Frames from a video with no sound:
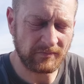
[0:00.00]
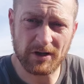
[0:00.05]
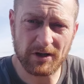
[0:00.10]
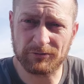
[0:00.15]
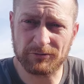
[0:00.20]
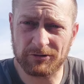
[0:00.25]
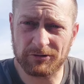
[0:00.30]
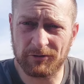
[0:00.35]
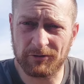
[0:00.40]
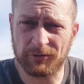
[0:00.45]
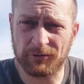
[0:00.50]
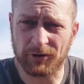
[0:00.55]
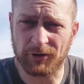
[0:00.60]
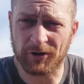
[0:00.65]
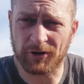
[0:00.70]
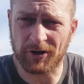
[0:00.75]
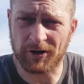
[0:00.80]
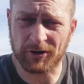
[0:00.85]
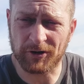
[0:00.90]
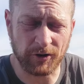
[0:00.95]
I was here a
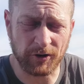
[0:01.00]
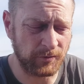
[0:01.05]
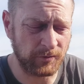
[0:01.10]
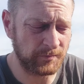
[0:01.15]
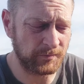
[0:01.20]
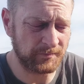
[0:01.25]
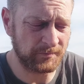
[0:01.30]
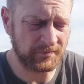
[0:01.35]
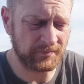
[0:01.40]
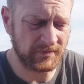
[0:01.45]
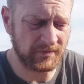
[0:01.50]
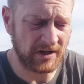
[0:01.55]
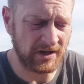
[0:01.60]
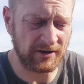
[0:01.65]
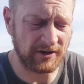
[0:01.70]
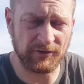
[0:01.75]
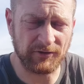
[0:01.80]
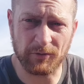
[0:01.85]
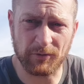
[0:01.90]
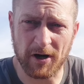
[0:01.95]
fortnight ago. Had
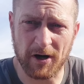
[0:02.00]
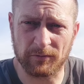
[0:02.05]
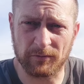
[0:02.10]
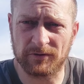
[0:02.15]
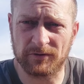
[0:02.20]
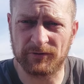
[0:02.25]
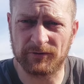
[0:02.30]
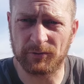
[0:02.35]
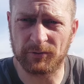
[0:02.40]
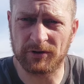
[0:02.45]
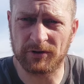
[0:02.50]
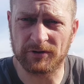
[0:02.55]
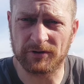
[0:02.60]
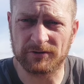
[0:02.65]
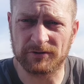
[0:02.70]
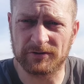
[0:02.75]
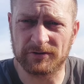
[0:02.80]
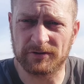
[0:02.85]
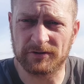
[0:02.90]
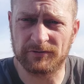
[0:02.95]
a few hounds, few
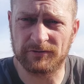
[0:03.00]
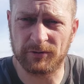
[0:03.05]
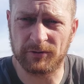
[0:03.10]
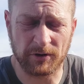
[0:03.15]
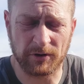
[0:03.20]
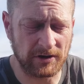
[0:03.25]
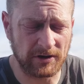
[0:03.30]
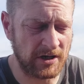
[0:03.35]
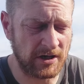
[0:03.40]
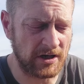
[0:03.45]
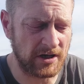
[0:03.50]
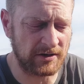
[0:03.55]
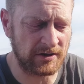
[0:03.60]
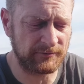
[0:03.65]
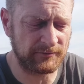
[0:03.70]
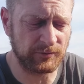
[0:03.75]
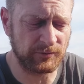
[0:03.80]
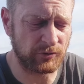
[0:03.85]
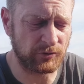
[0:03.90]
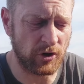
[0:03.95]
eels,
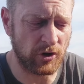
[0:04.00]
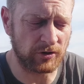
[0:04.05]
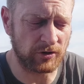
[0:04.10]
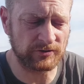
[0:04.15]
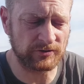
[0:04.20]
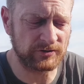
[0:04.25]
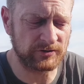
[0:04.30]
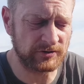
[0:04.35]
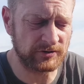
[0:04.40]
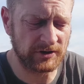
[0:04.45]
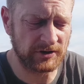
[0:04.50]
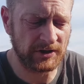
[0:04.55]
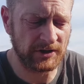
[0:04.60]
few dogs.